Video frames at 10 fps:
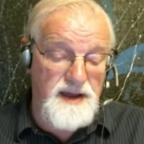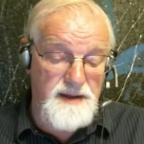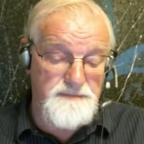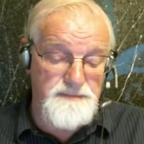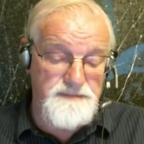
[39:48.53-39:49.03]

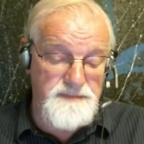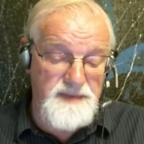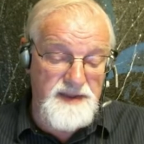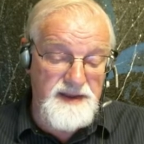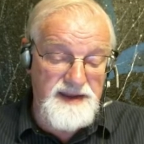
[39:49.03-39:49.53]
um,
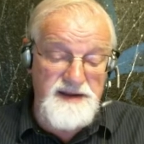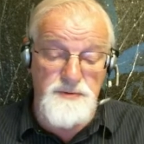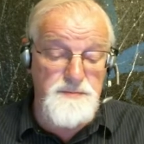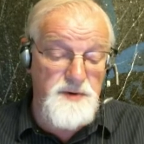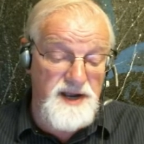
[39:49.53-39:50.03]

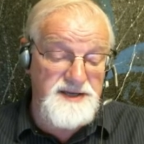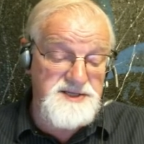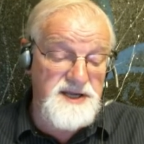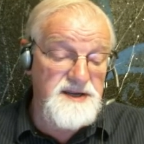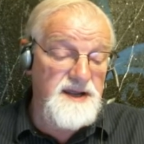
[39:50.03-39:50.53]

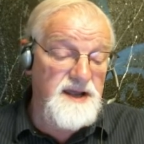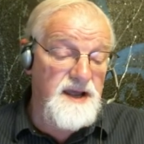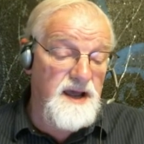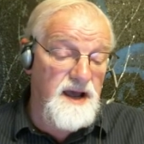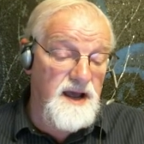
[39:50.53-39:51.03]
enterprise
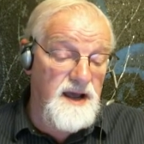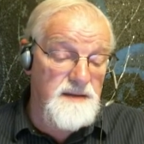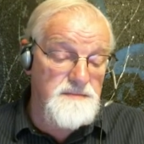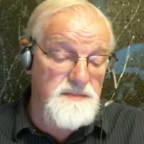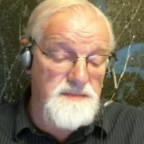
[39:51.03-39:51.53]

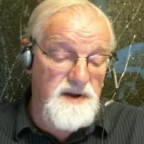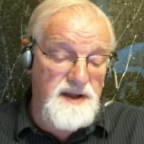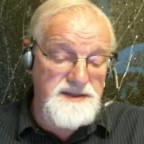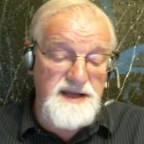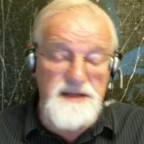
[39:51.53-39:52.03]
um,
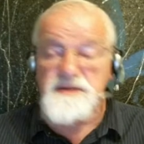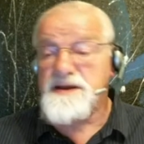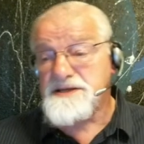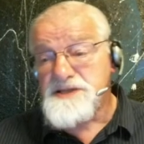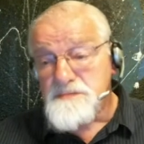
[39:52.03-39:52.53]
on the other
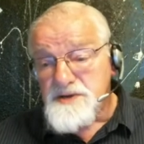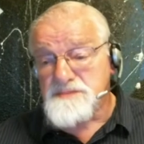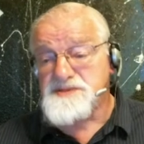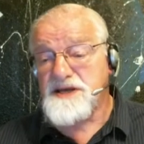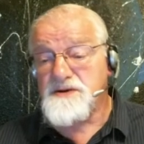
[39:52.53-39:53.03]
hand
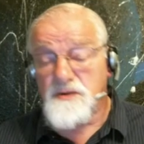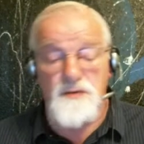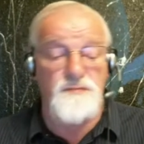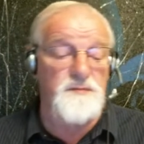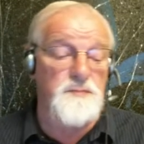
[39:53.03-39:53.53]
sometimes they
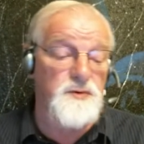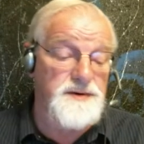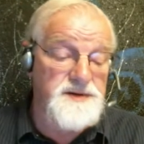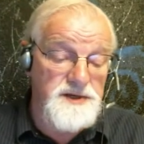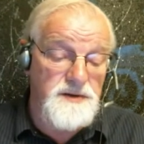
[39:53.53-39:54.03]
go
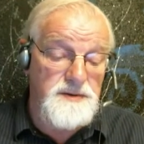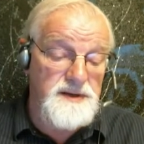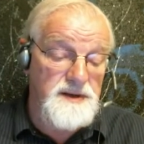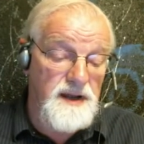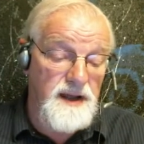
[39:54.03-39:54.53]
overboard too
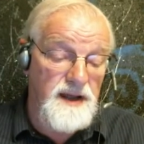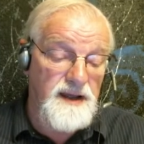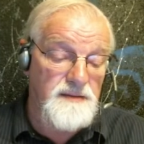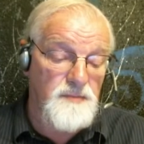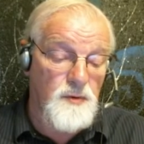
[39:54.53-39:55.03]

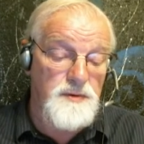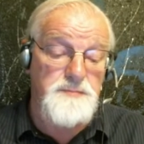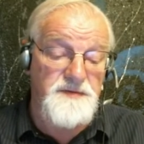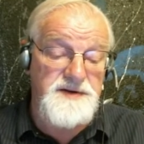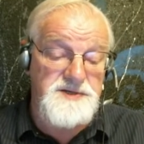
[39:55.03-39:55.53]
um, or
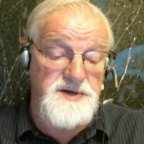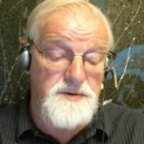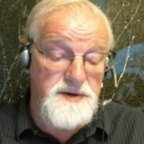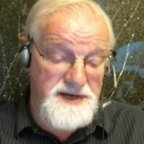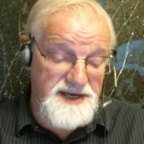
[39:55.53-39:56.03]
professional
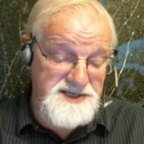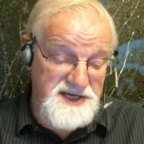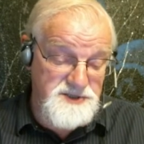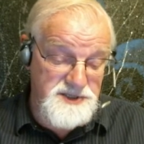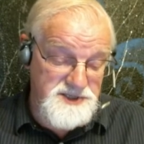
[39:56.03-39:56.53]

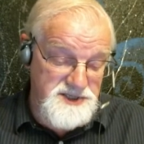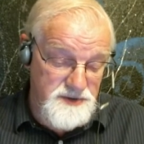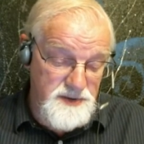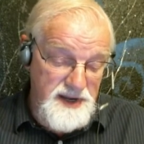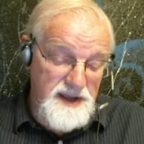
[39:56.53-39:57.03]
organizations
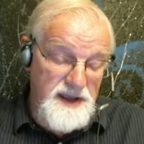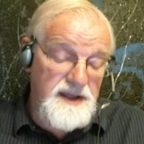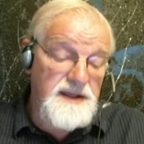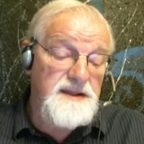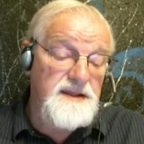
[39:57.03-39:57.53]
do
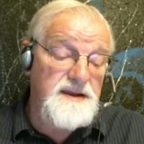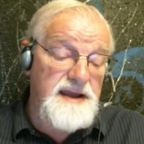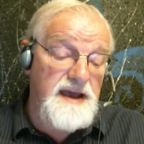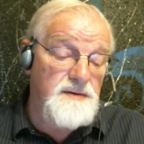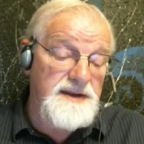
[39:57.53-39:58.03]

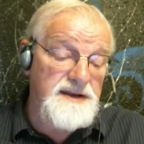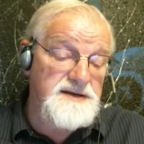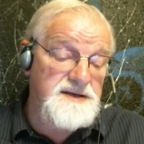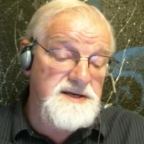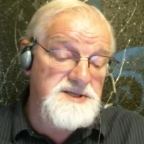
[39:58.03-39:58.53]
now,
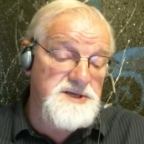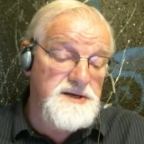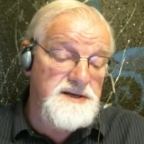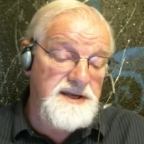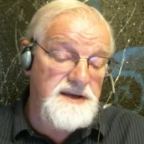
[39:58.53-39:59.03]
it does
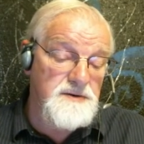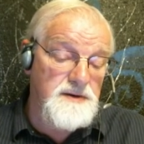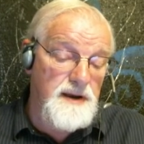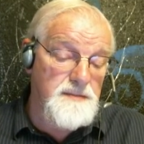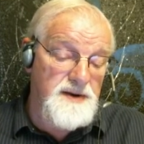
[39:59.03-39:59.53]
talk
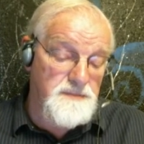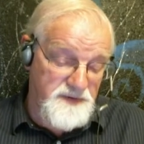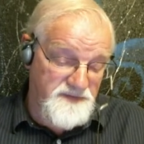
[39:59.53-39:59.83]
here about